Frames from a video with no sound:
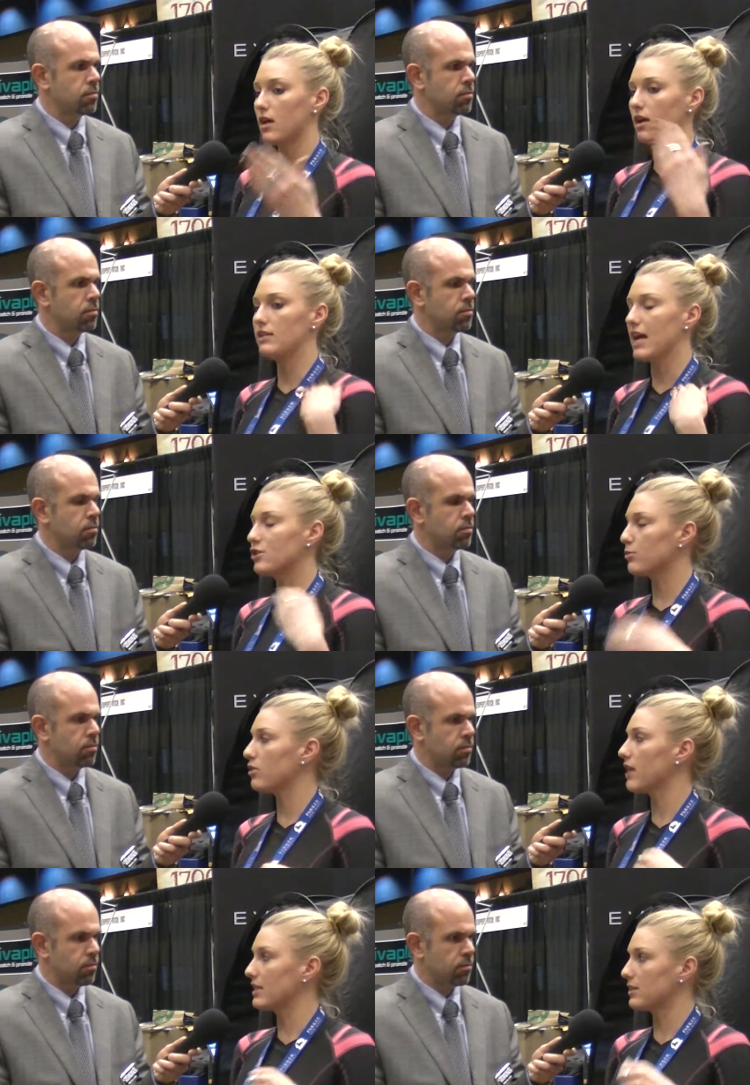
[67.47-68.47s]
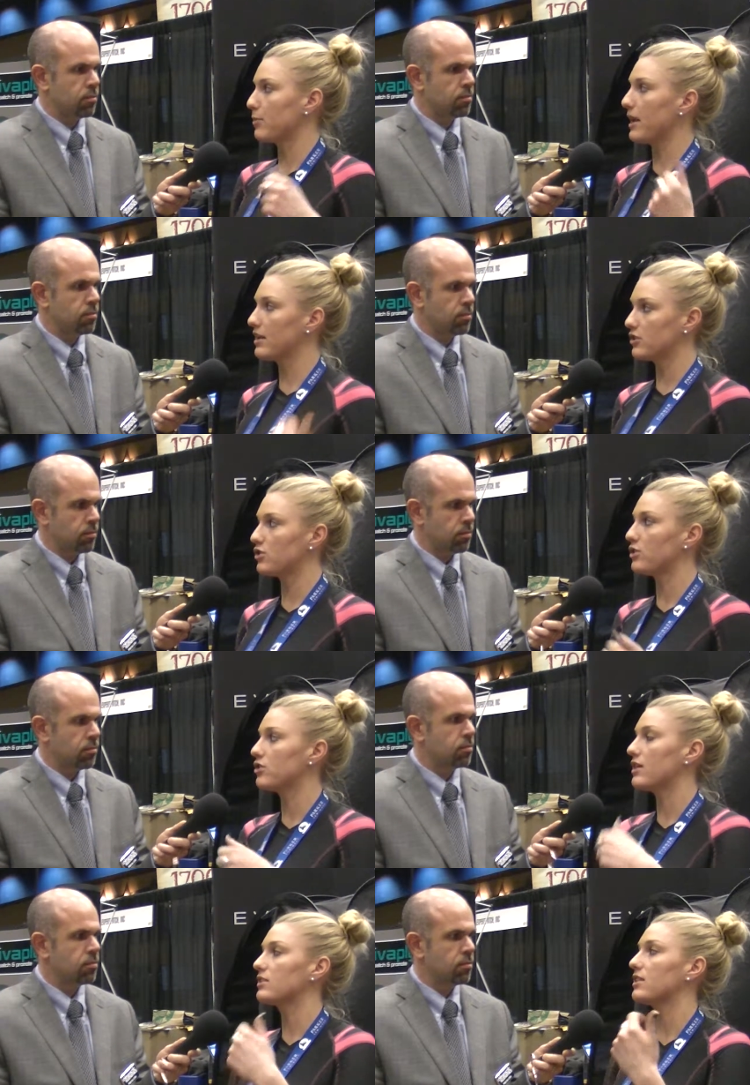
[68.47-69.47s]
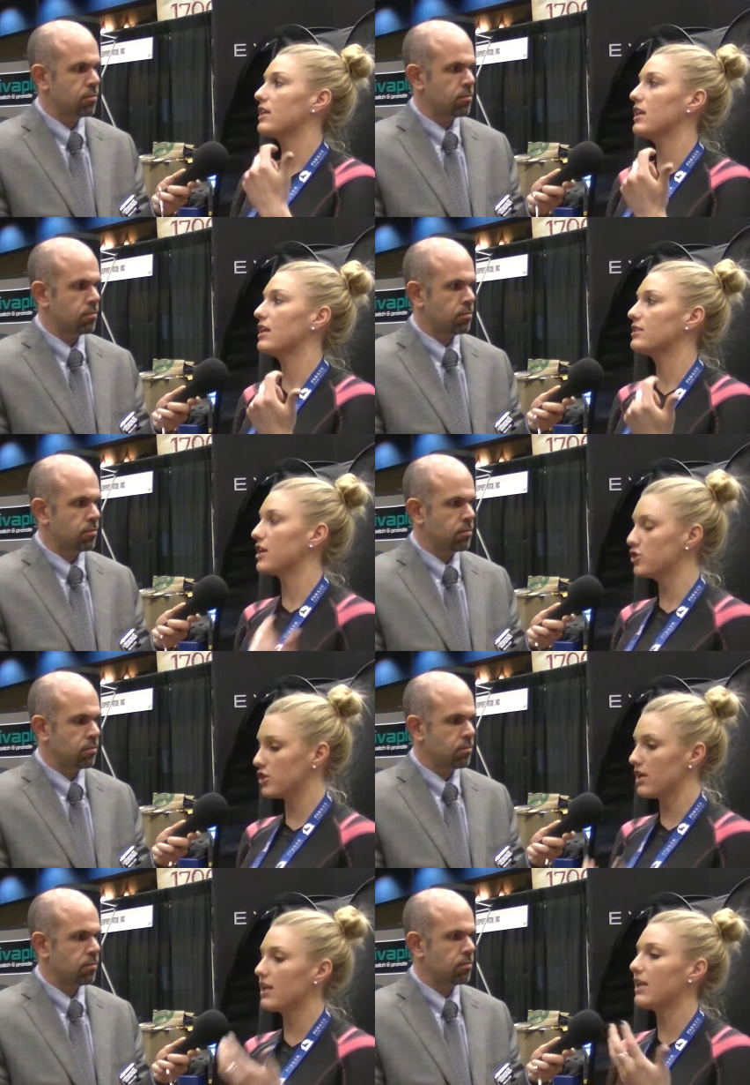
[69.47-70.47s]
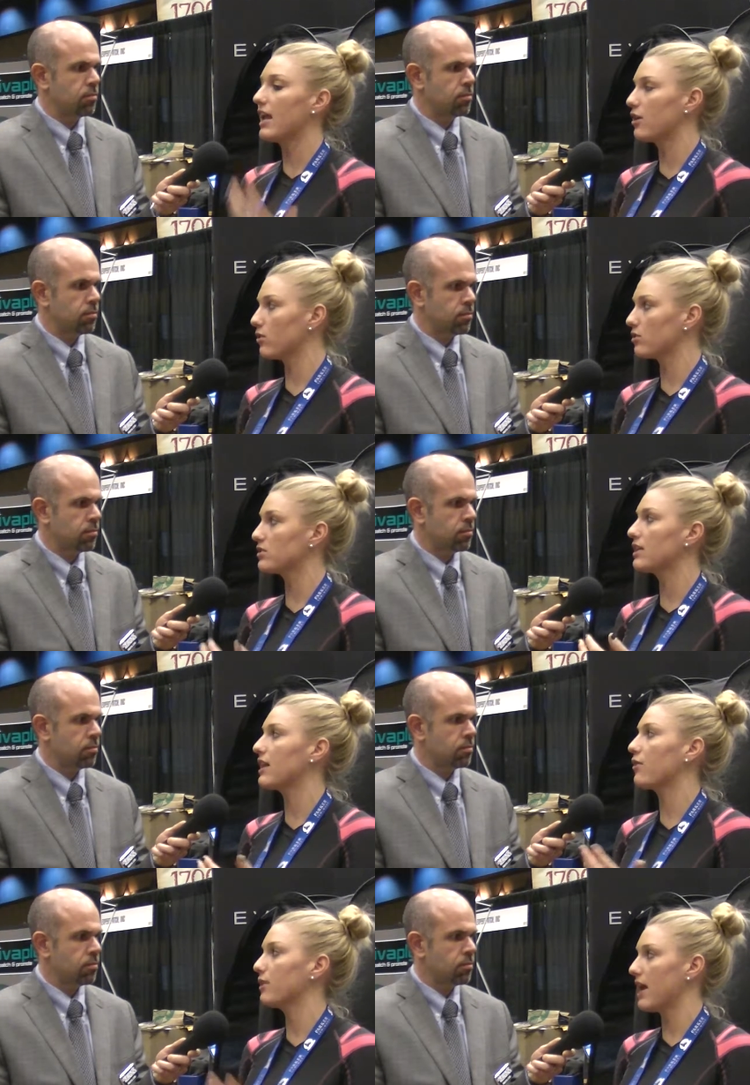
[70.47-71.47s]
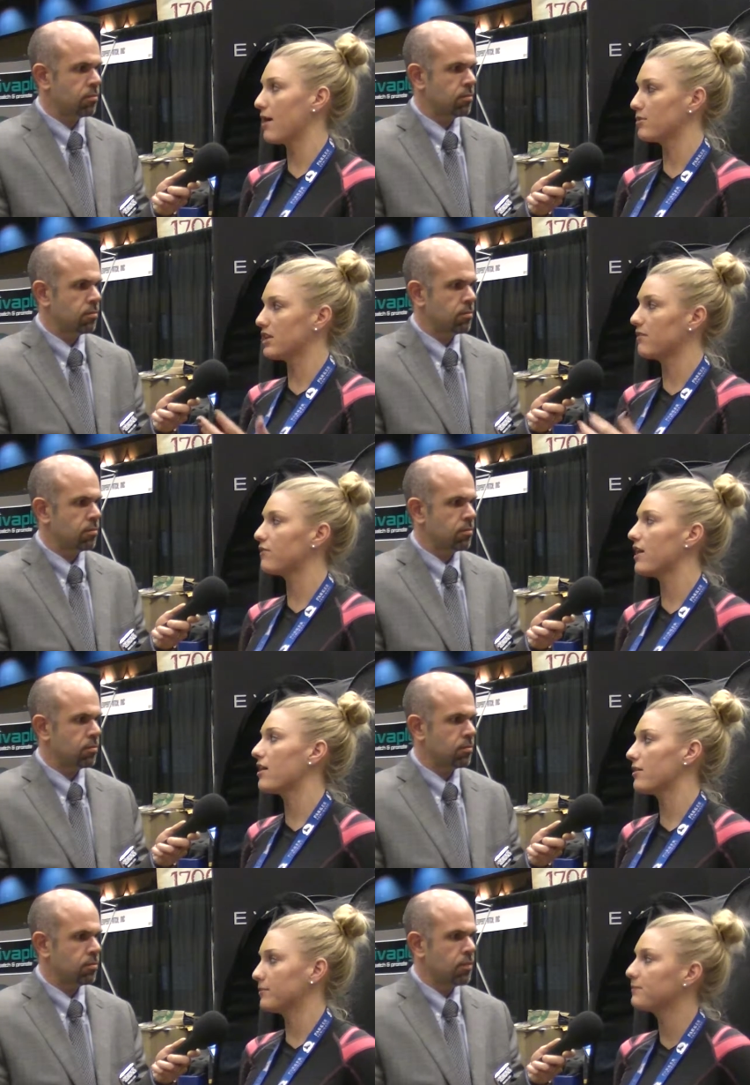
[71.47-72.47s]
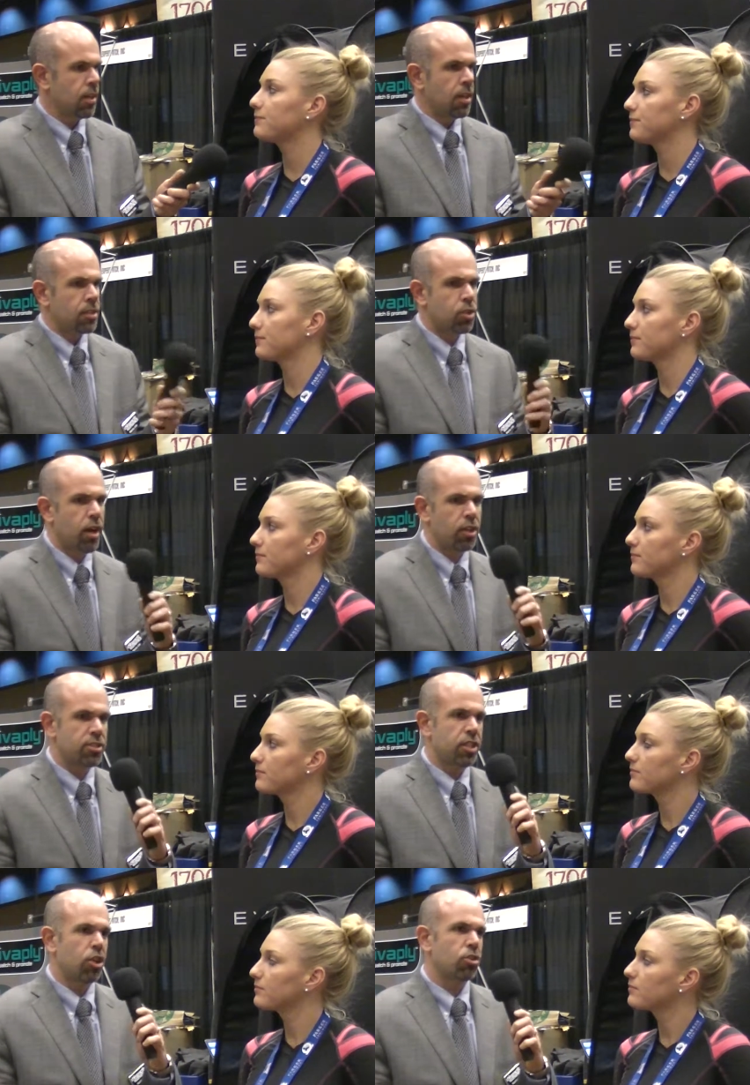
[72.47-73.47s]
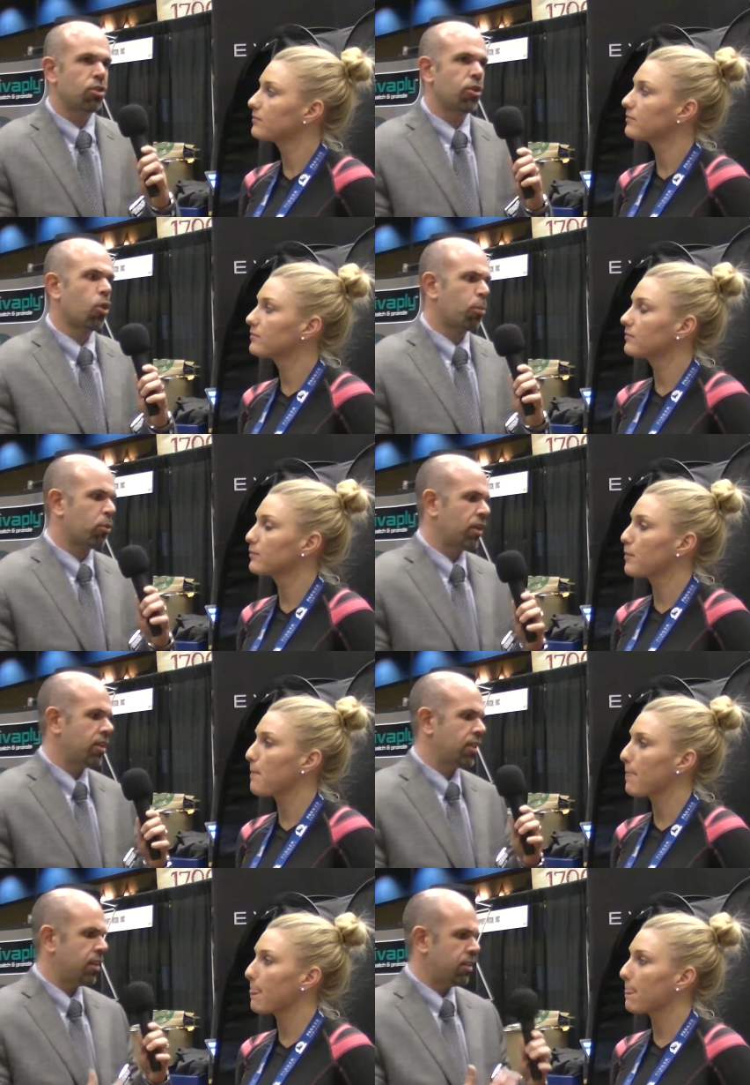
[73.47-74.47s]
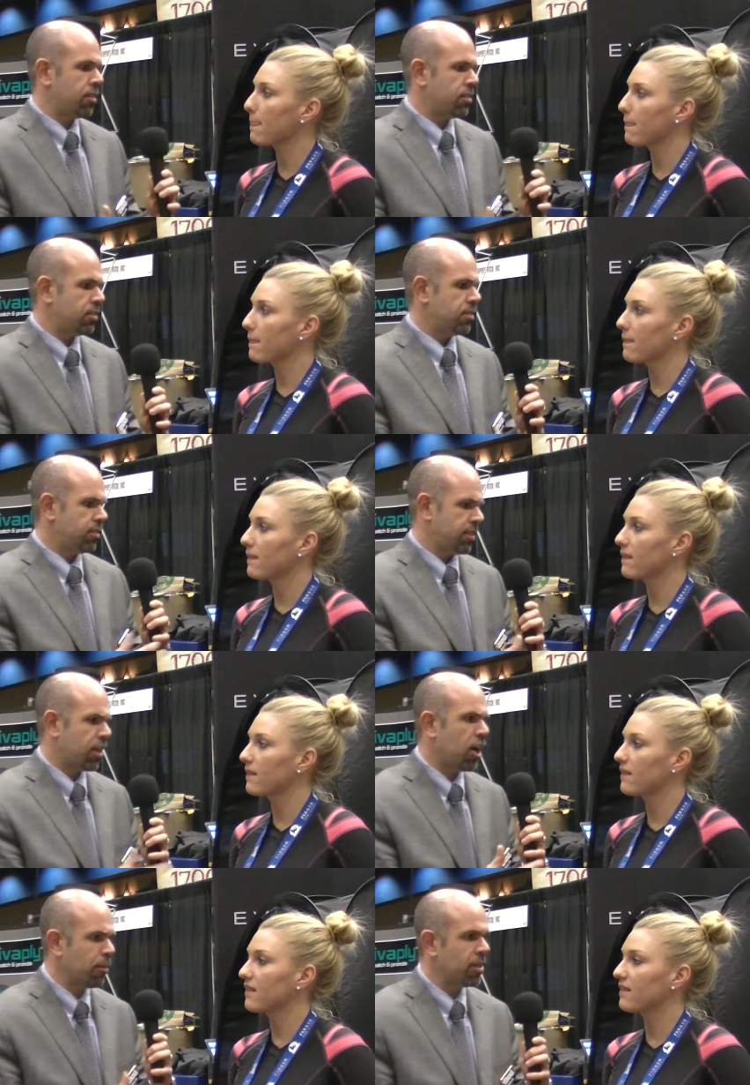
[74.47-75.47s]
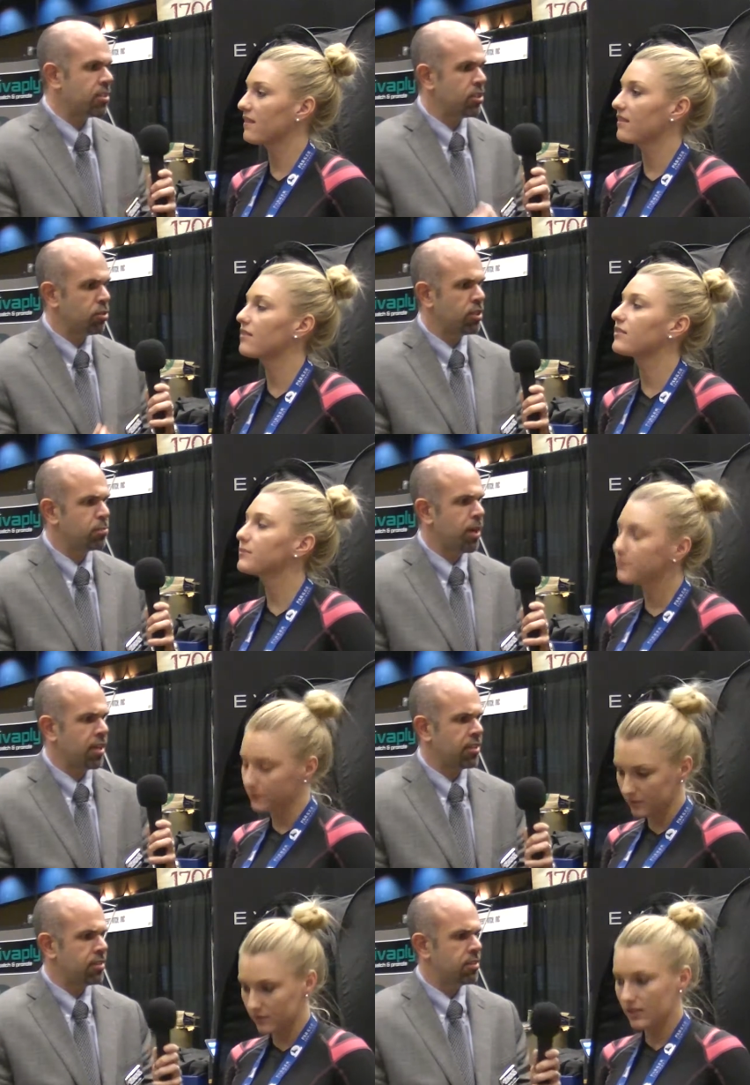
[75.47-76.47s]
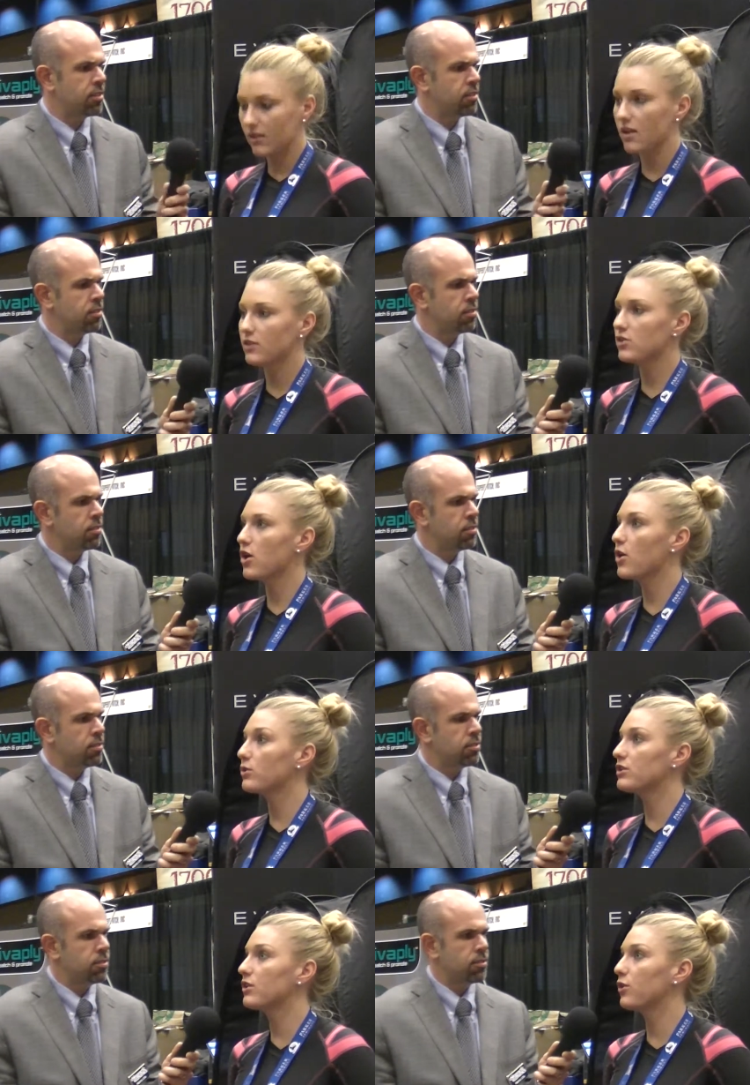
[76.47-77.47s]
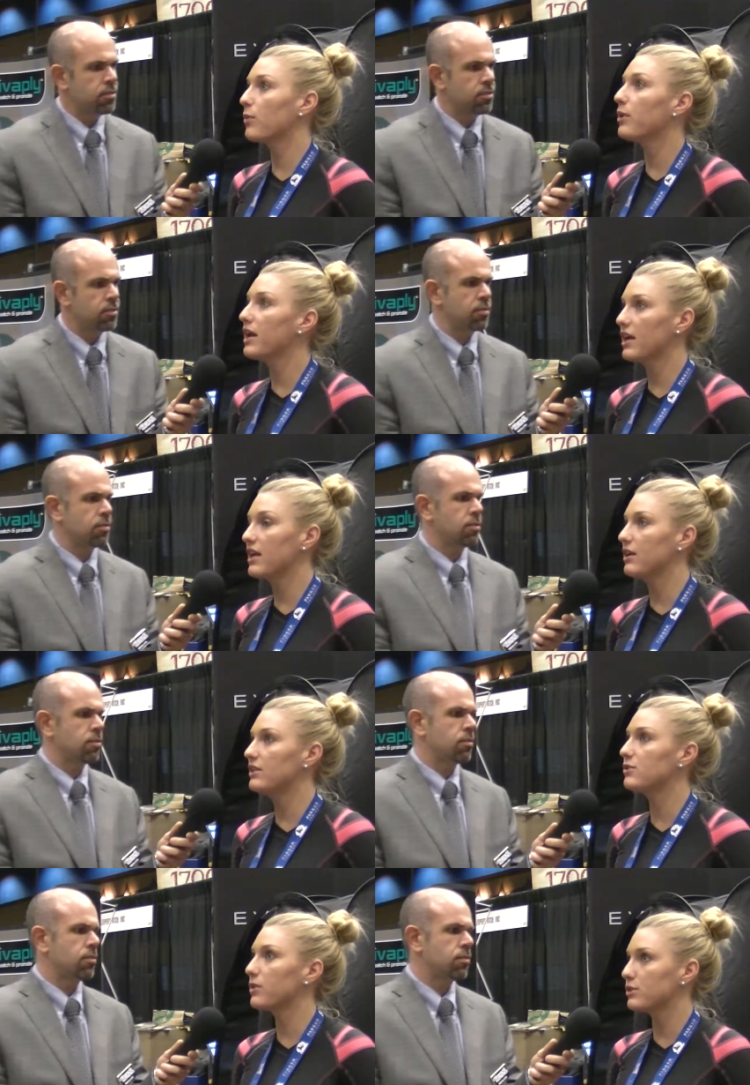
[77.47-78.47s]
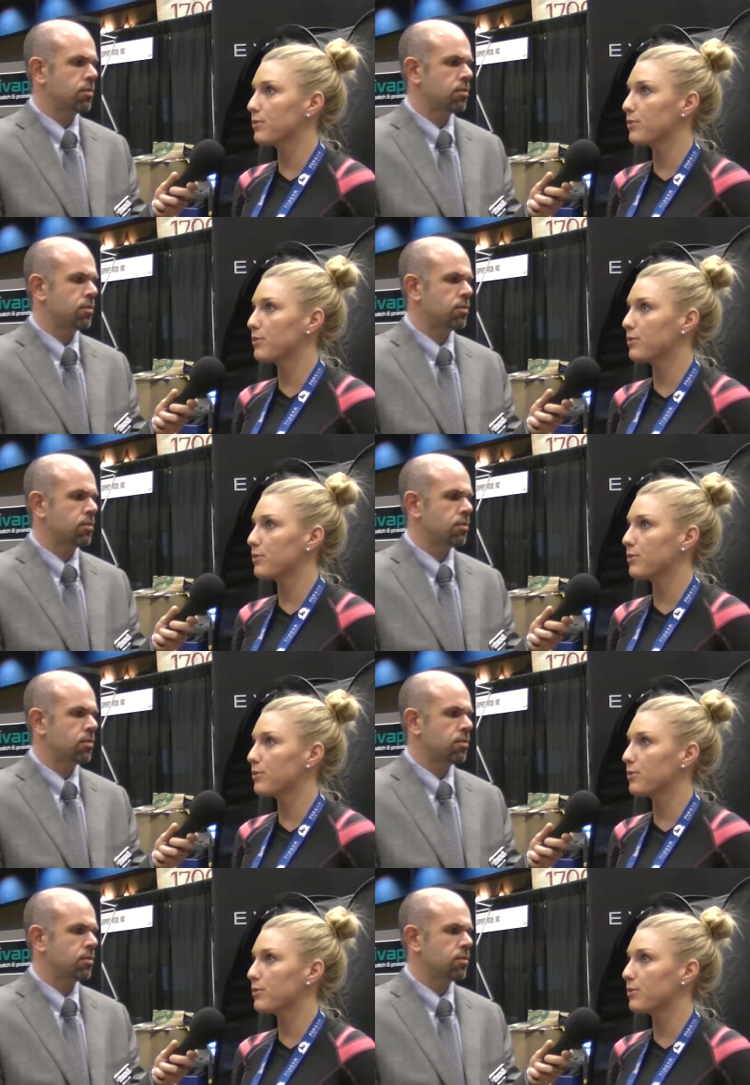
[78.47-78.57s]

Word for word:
Speaker 1: attachable elastic bands to adjust the tension and angles to get that rehab scene fit.
Speaker 2: So how does the doctor incorporate the garments into his practice?
Speaker 1: So to incorporate it into one's